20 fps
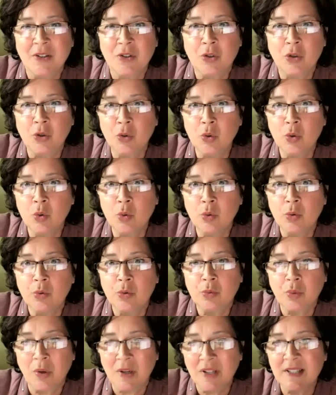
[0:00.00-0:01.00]
to
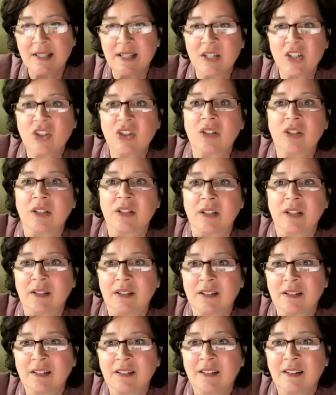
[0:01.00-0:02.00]

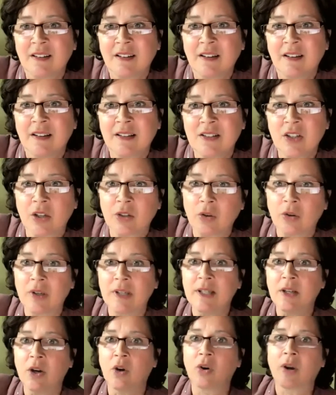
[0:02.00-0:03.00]
transition. It's not
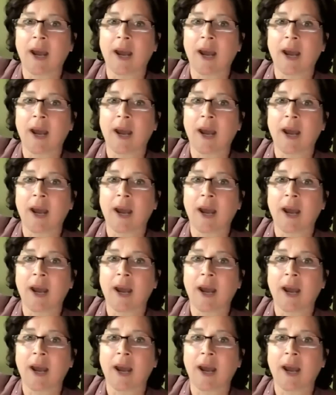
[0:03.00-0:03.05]
only,